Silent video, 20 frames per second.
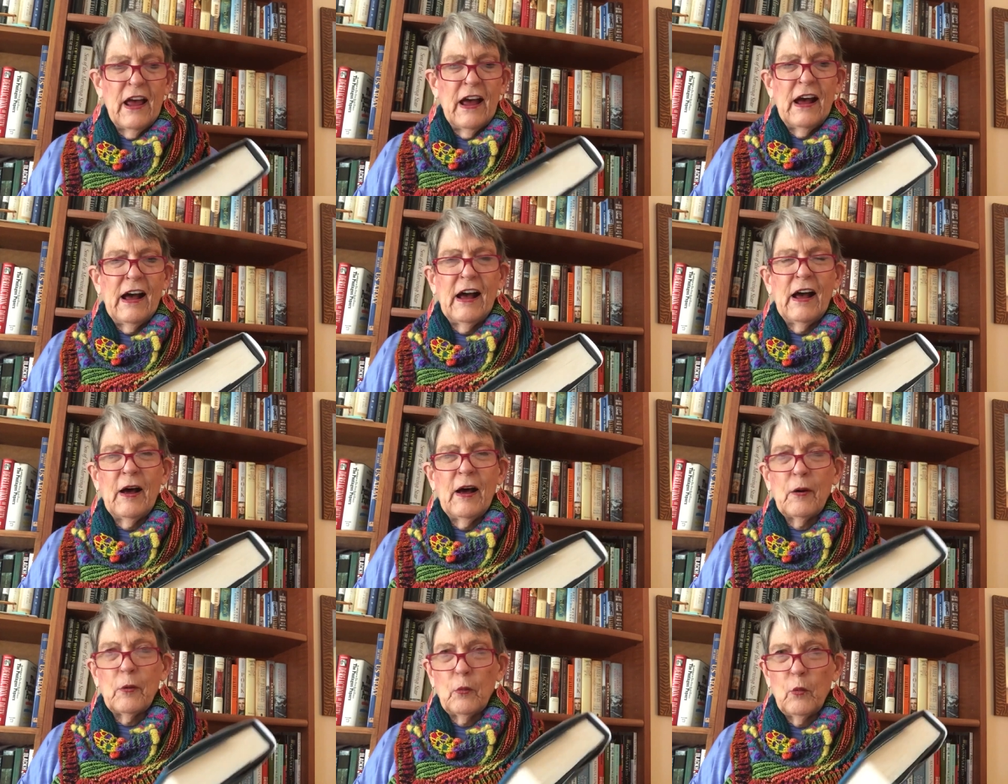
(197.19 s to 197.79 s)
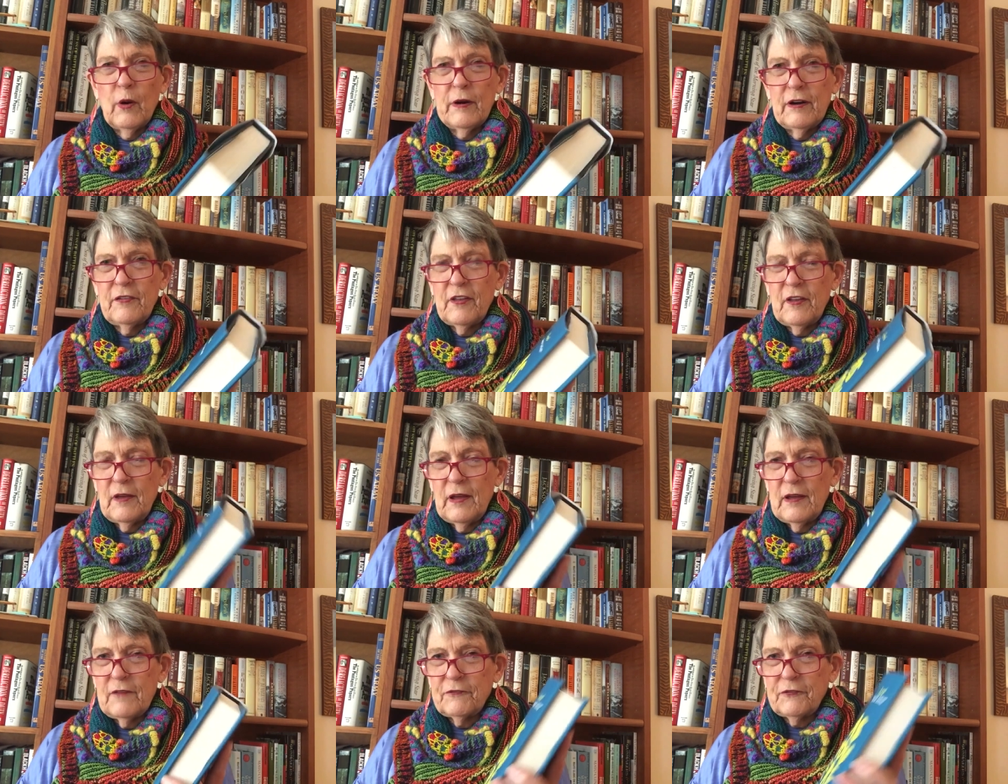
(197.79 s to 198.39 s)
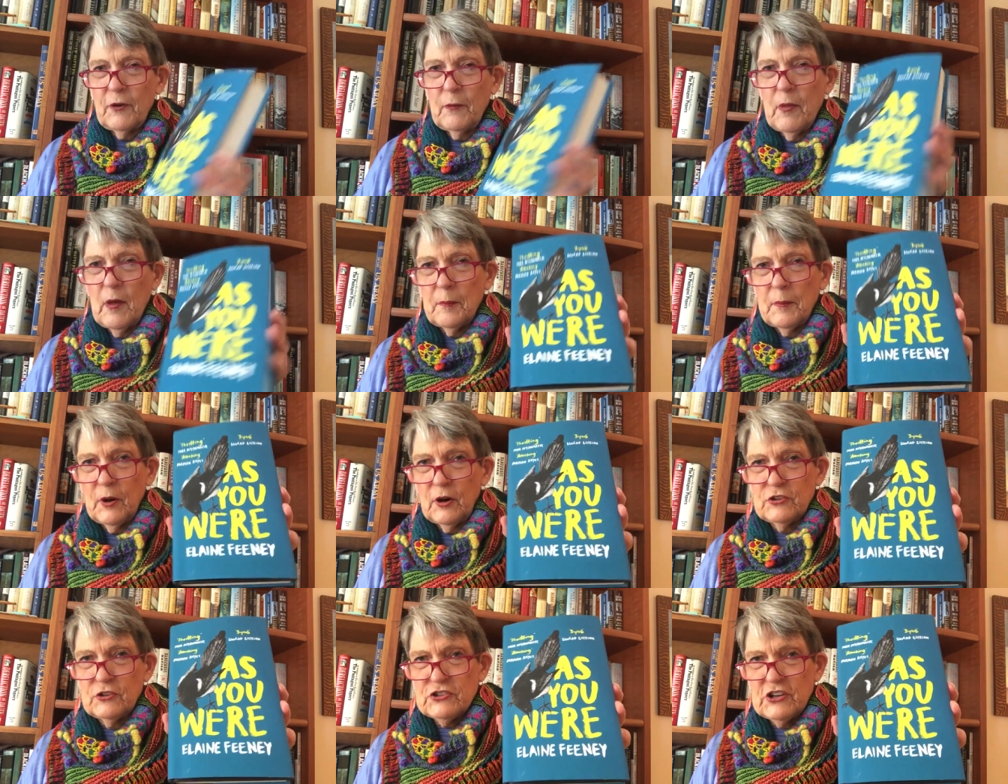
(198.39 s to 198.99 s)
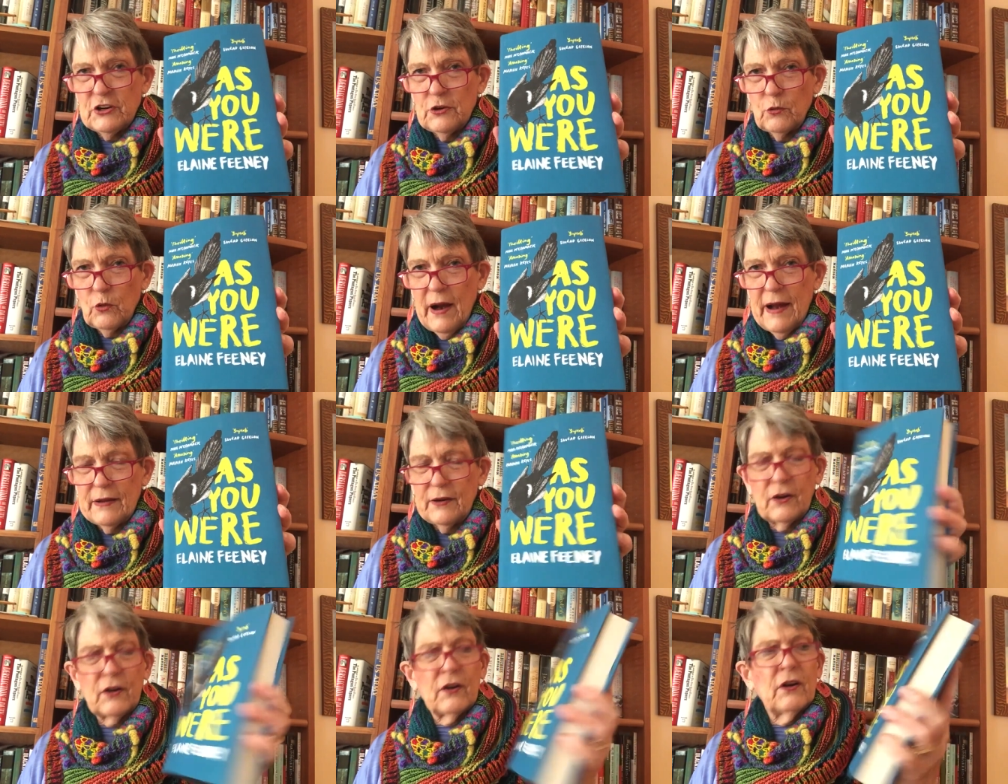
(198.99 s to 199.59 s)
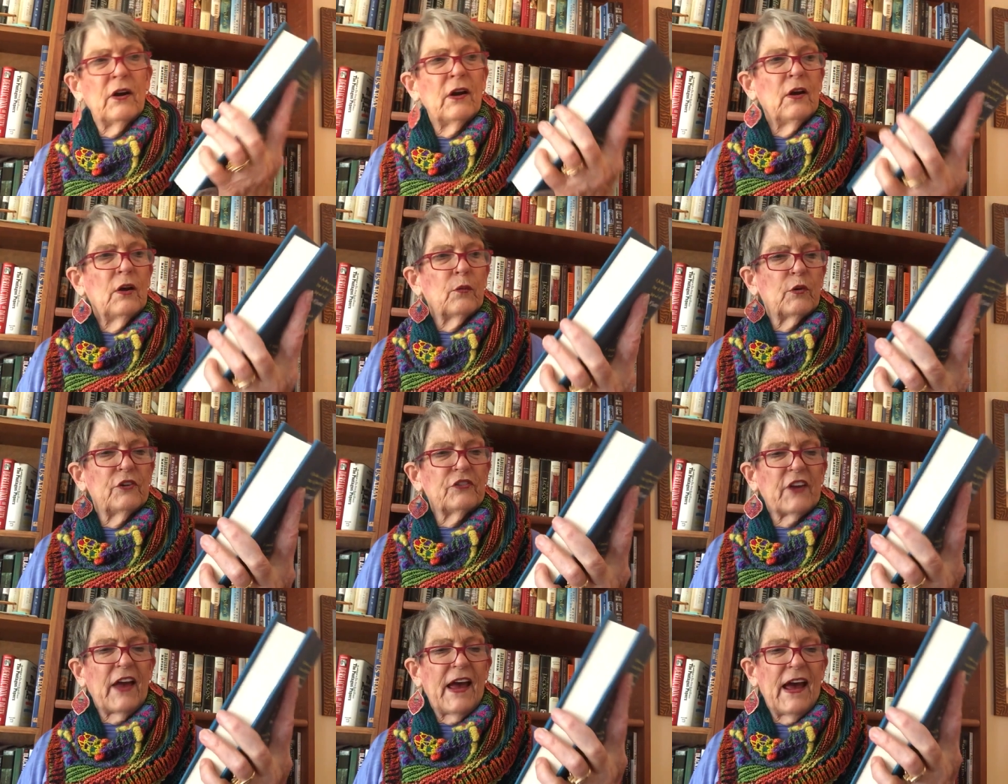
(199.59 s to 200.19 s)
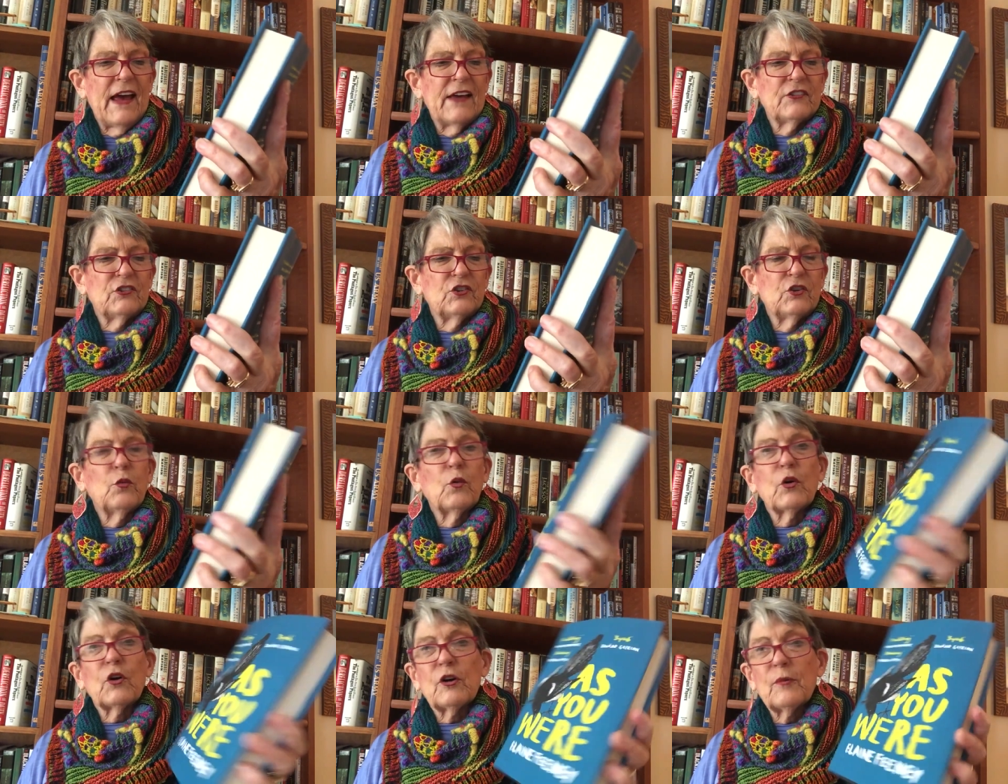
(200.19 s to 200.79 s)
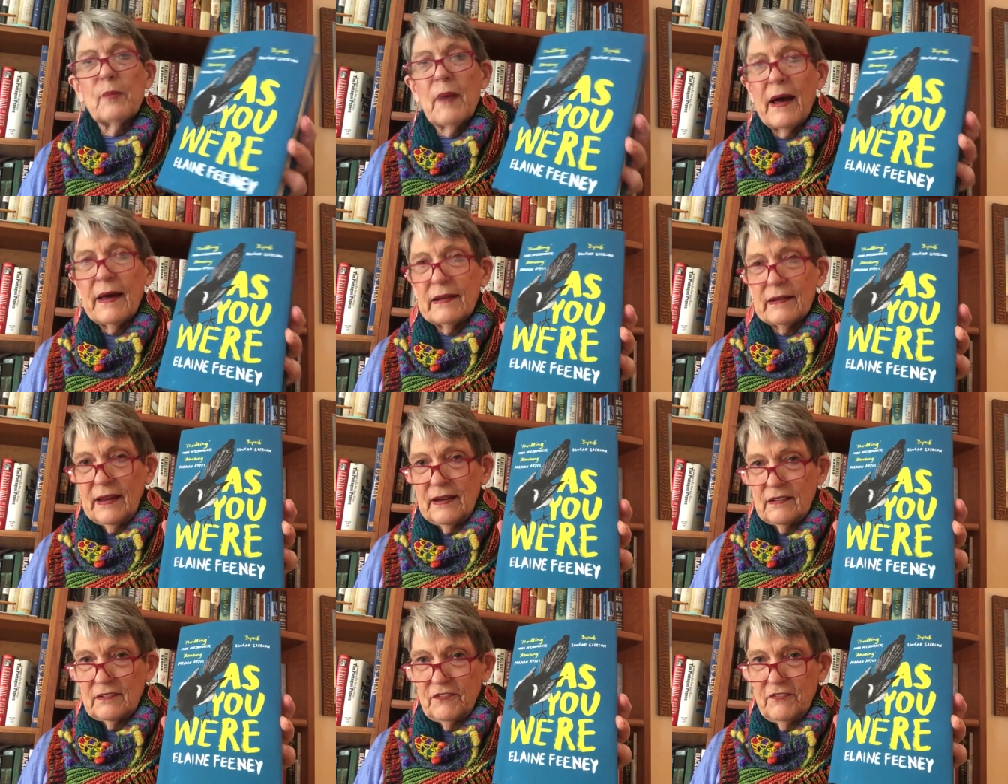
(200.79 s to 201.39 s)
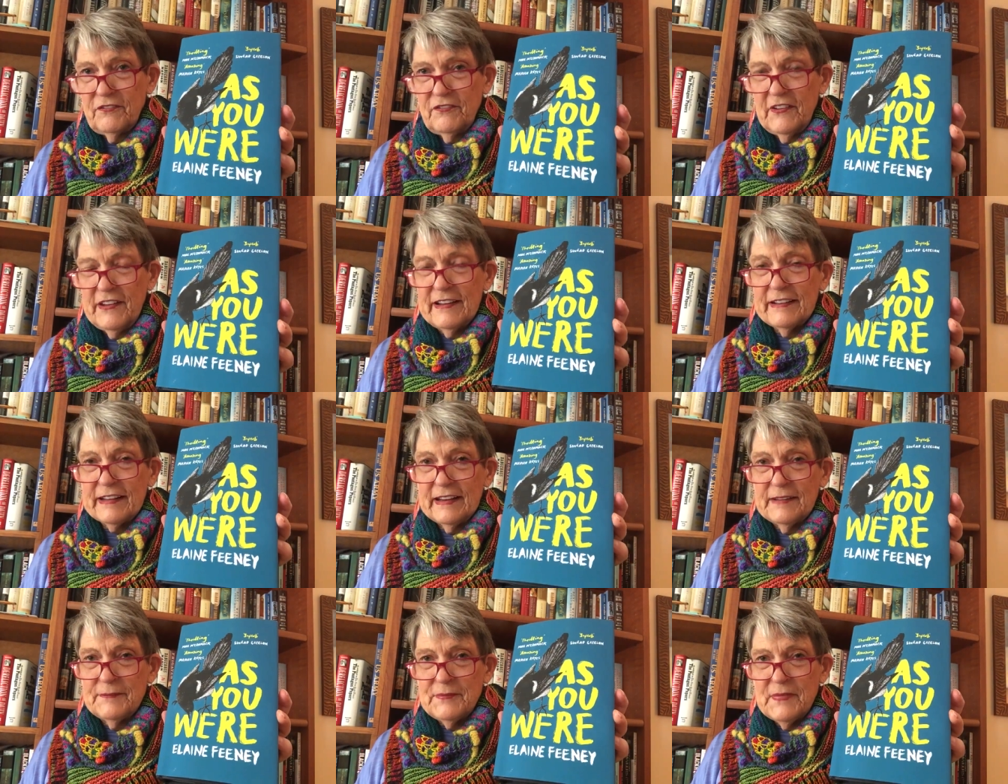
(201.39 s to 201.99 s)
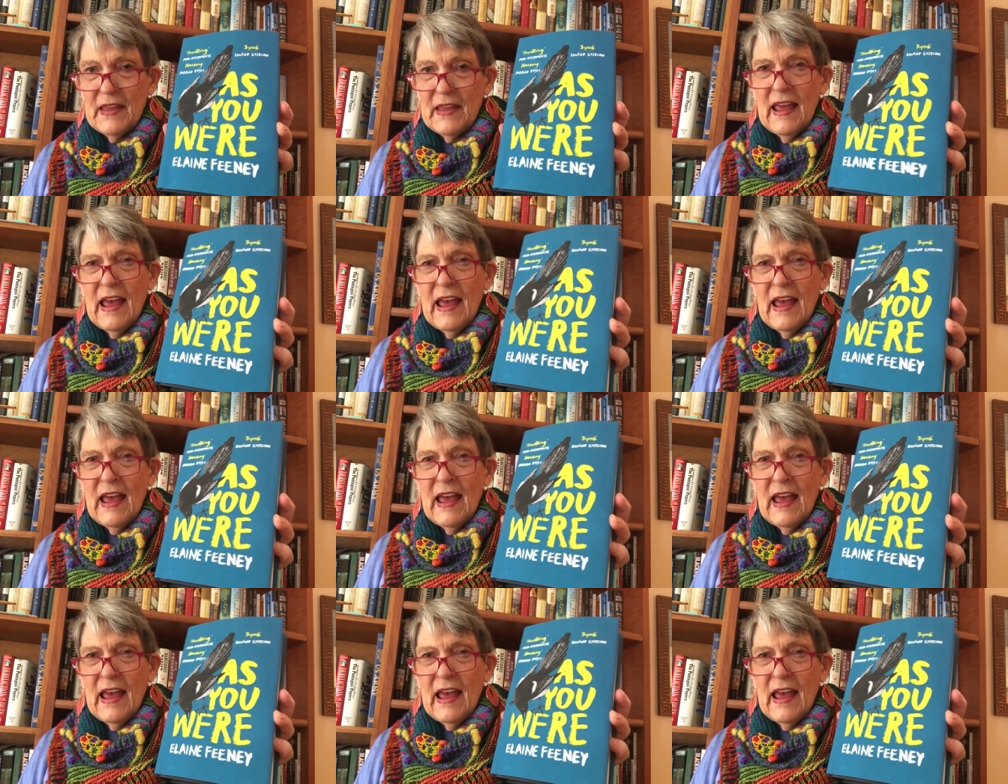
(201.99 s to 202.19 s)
uh, one of the, from the emerging writer was As You Were by Elaine Feely,